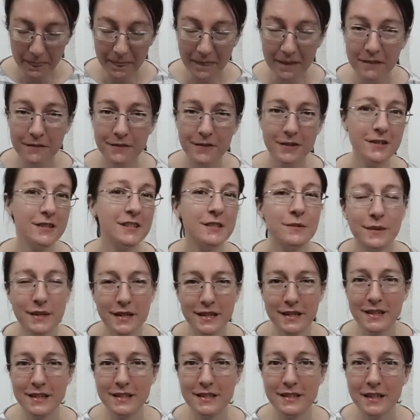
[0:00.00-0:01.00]
the first one
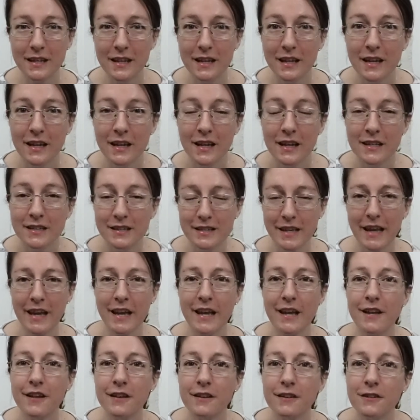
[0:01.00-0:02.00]
is
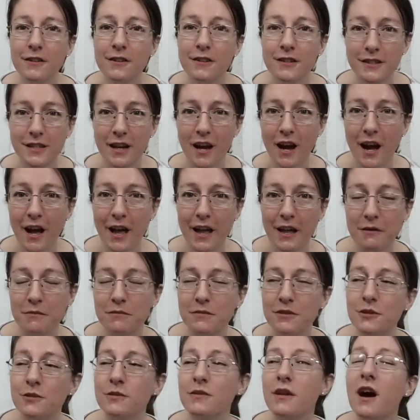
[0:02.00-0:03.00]
take your
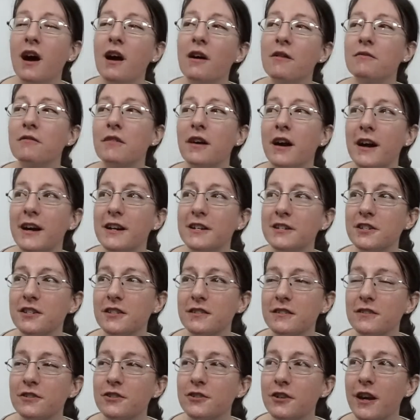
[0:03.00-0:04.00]
time. Do not
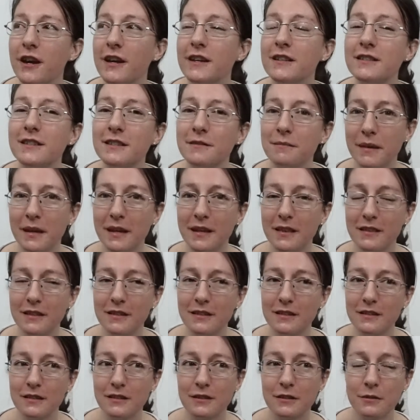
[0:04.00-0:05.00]
rush trying to make
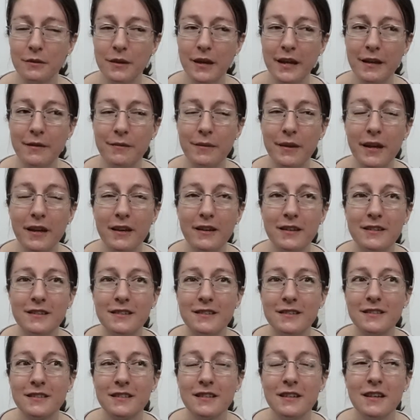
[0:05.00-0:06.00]
this, okay?
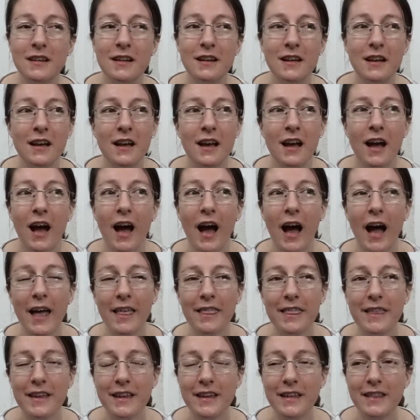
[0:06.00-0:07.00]
Because I
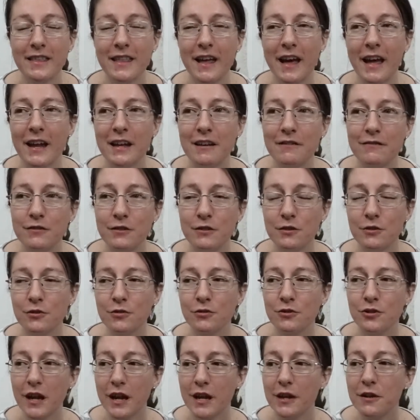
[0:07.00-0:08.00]
think that if you
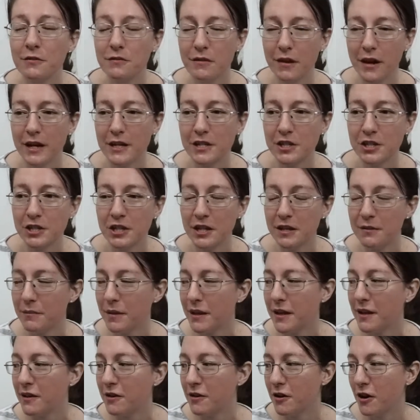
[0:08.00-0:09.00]
try to rush and
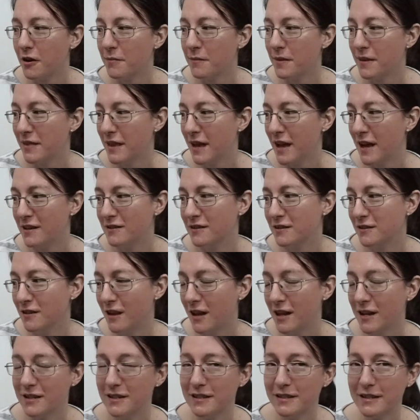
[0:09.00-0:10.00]
make a garment that has a
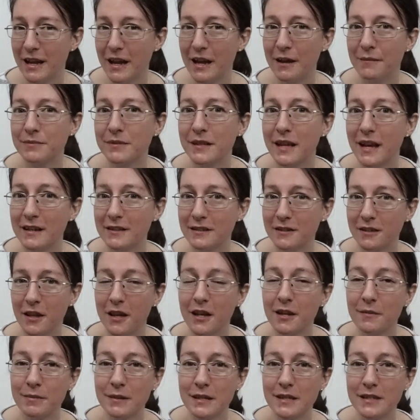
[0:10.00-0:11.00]
lot of steps, that has a
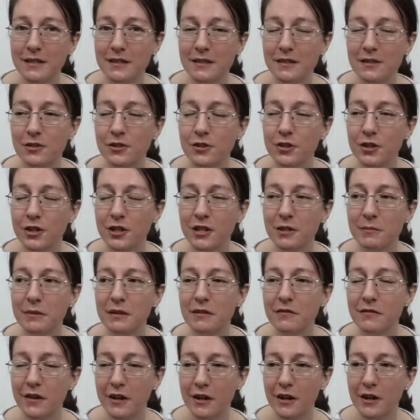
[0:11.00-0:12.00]
lot of pieces, you're going to
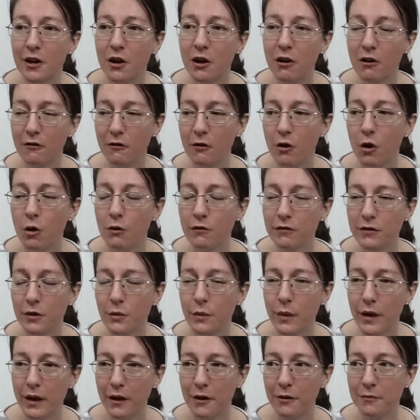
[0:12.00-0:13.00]
be very
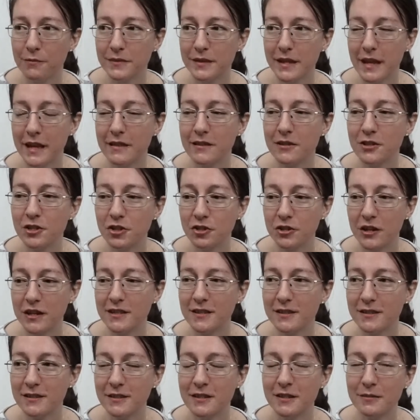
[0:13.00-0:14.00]
overwhelmed, and the
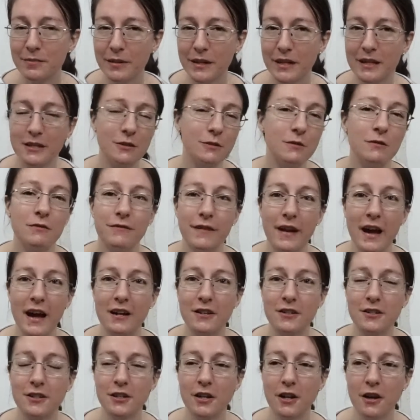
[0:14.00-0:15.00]
stress is going to play into a
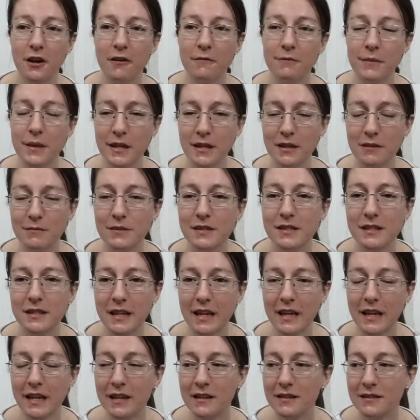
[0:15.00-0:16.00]
factor of making
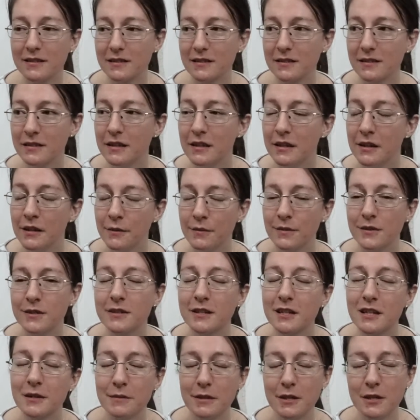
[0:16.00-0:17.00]
mistakes, which is
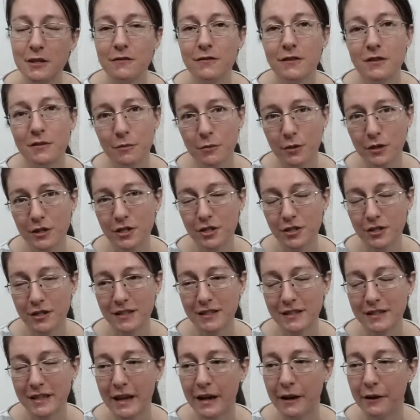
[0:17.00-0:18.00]
going to make you feel more
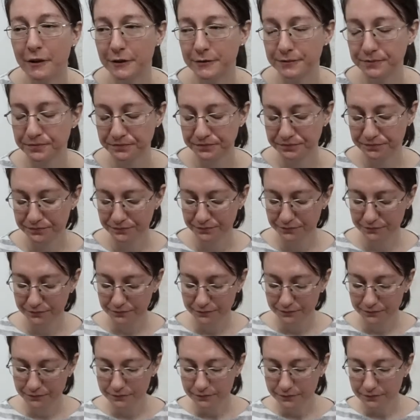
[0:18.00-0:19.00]
stressed out.
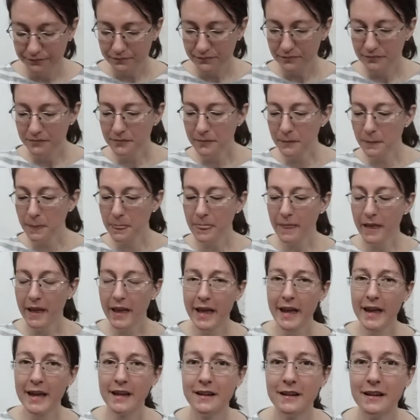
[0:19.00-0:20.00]

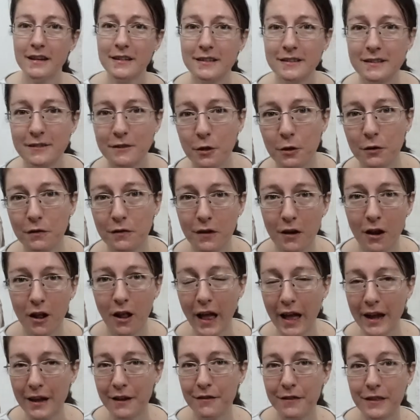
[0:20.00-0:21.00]
And it's overall,
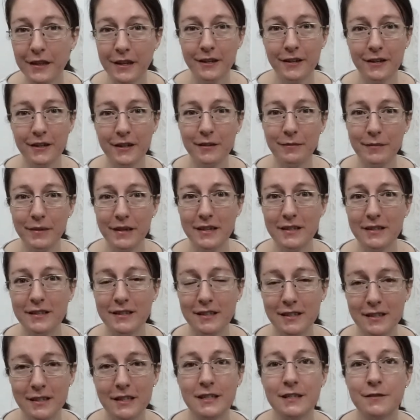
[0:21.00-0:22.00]
I don't think you're going to be as
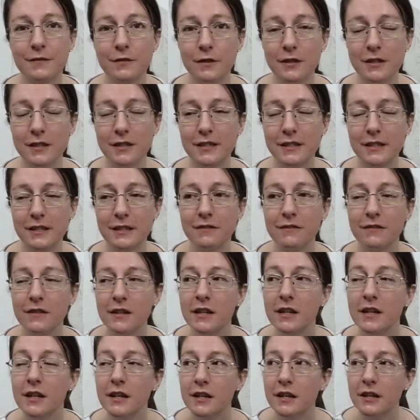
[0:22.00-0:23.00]
successful as if
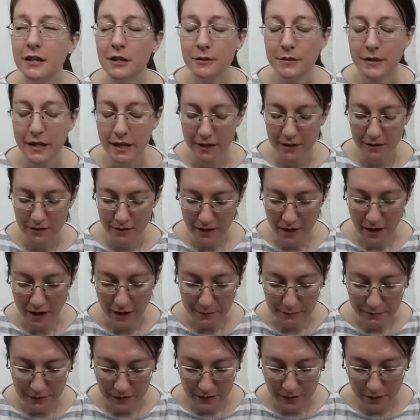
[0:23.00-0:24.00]
you take your
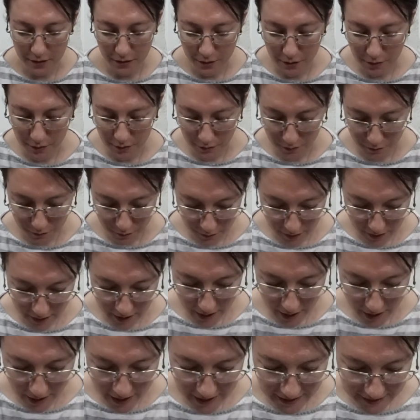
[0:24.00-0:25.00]
time. So what
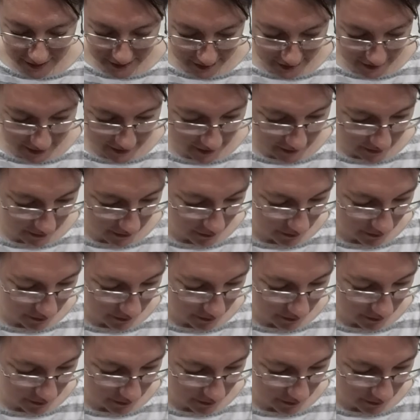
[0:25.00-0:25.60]
I did